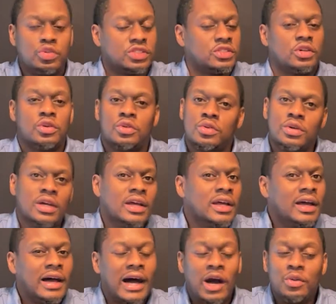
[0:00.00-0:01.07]
So
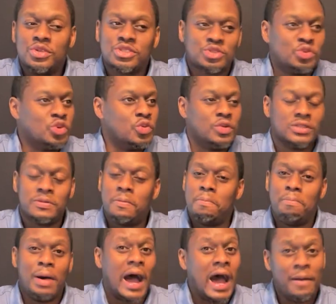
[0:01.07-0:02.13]
our school was
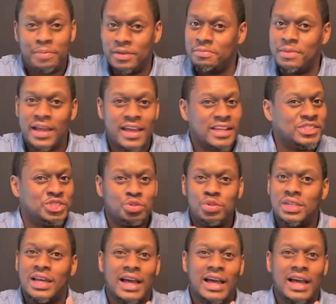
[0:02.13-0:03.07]
popping, man. Junior